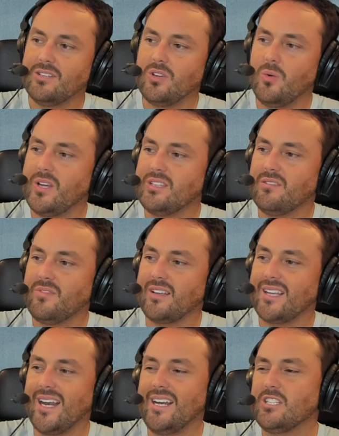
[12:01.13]
So easy, in
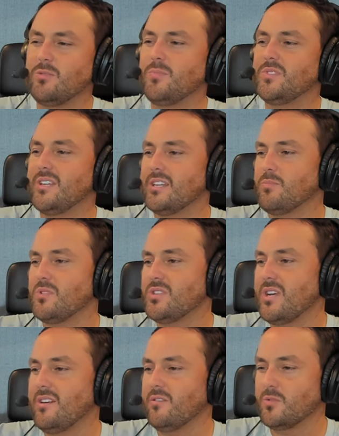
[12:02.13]
fact, that
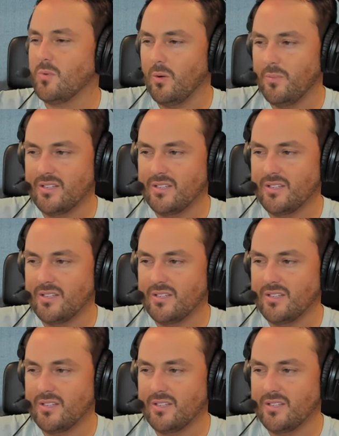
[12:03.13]
86% of small